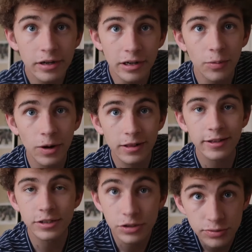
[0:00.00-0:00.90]
you're going to want to
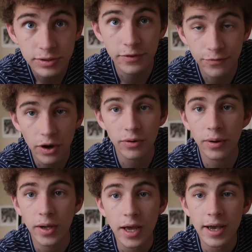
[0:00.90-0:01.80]
click choose the
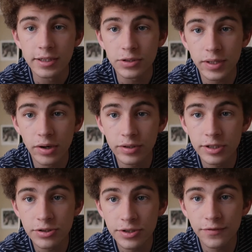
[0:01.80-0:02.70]
photo. So we go into
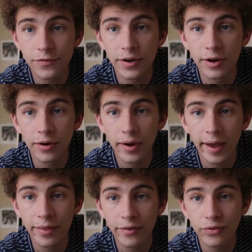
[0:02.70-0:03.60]
choose the photo,
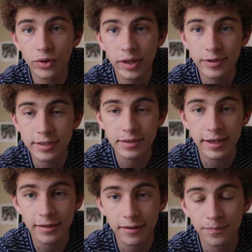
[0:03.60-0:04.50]
and the 4 that we
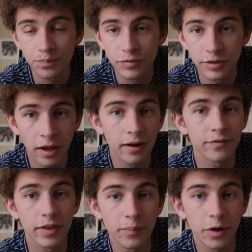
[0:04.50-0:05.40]
selected, none
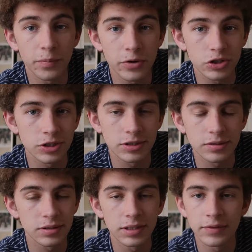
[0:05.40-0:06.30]
of them are
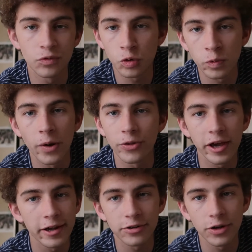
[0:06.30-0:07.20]
books even
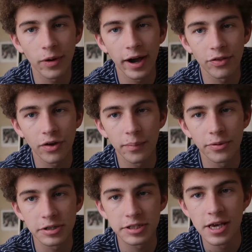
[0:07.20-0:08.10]
remotely. I don't know why I thought
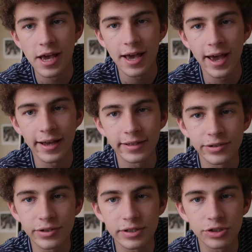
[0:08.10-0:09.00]
books. And
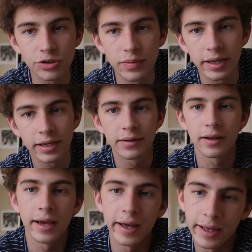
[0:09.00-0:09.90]
you can zoom in
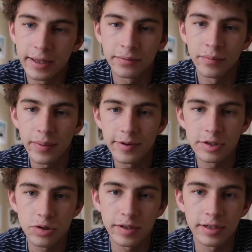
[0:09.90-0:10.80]
and maybe
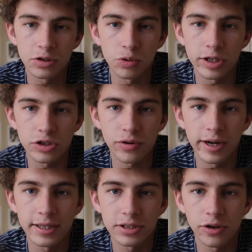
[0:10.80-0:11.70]
zoom into Twitch,
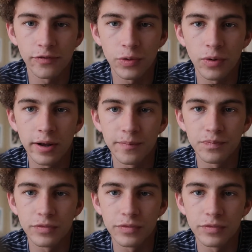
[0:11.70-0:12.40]
right? So if you want